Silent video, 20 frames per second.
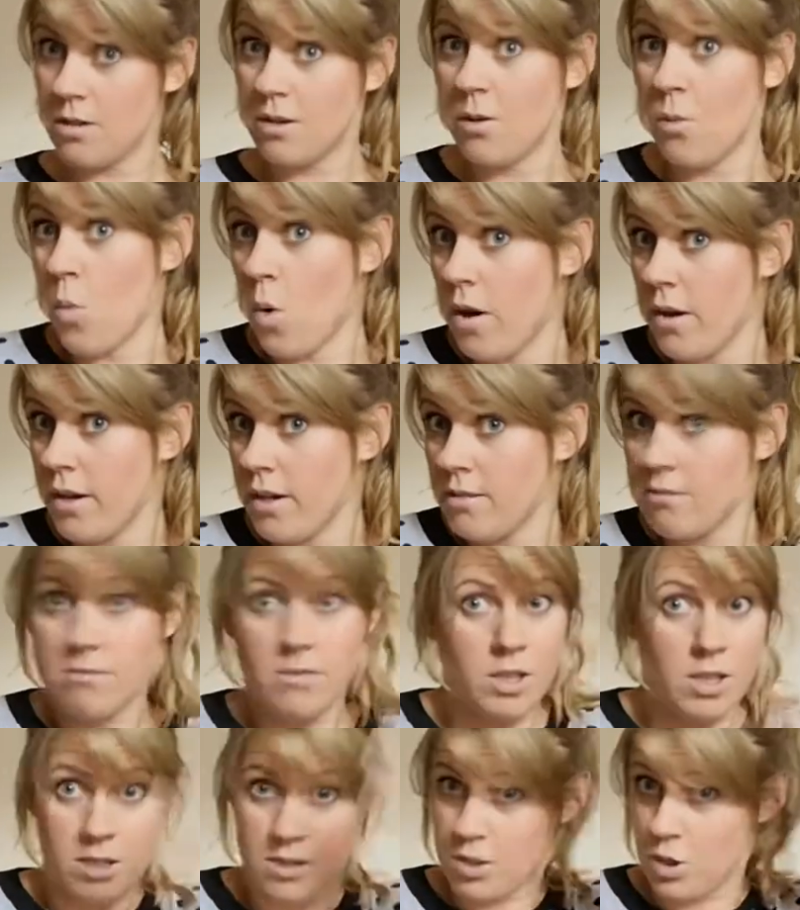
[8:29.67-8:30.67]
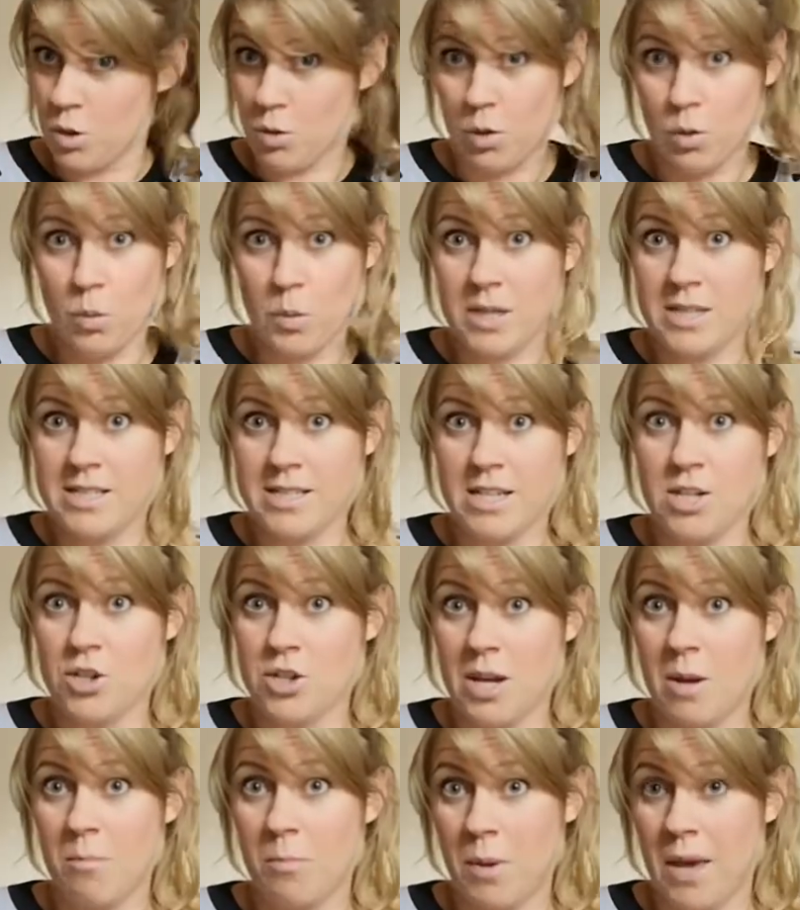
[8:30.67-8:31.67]
wine, because you'll always see
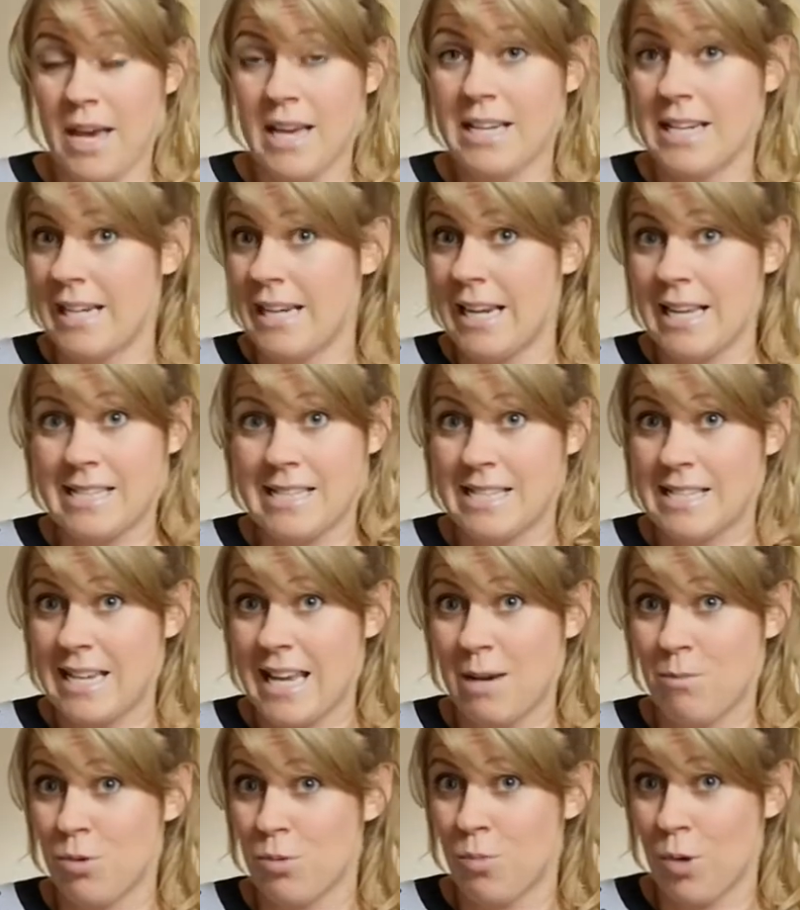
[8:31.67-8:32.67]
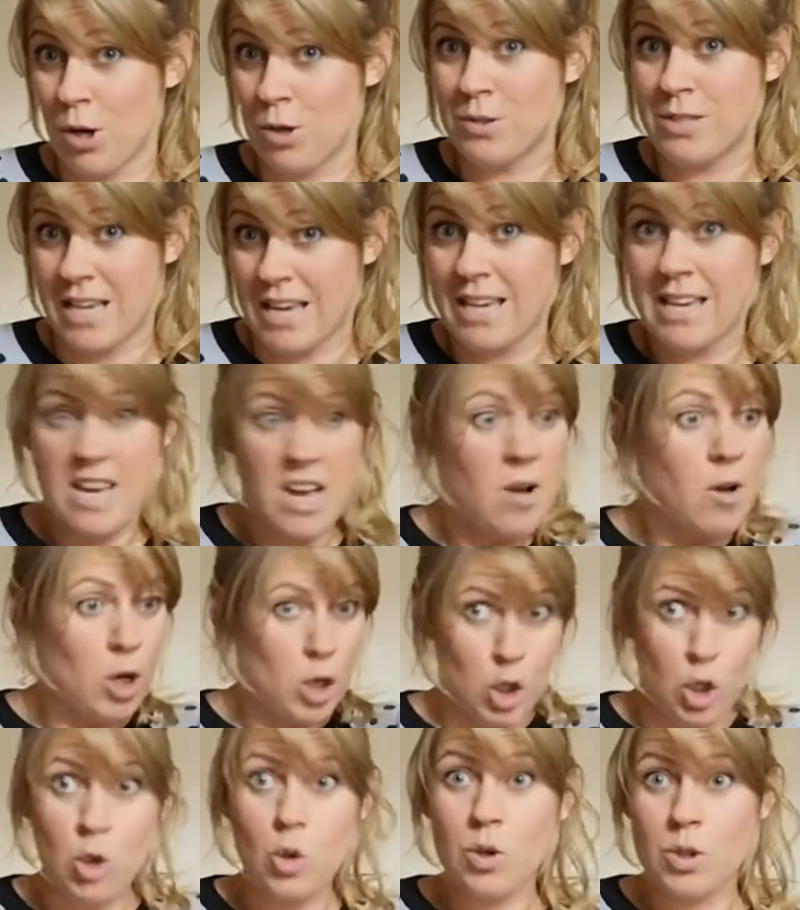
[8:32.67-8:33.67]
champagne, unless it's labelled rosé,
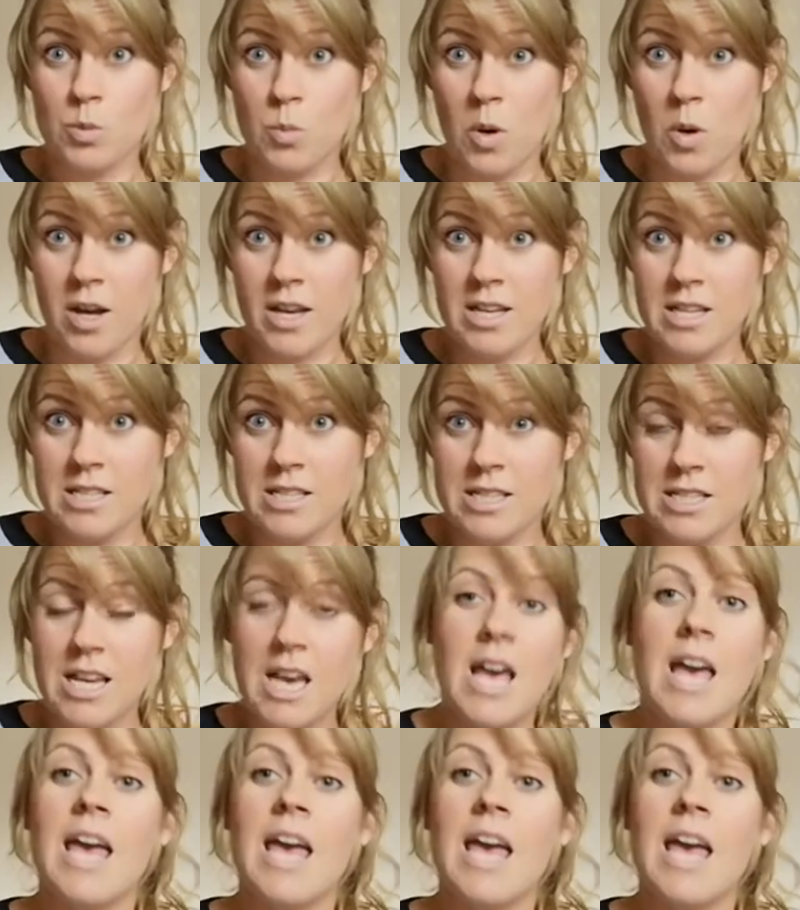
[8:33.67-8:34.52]
looks white.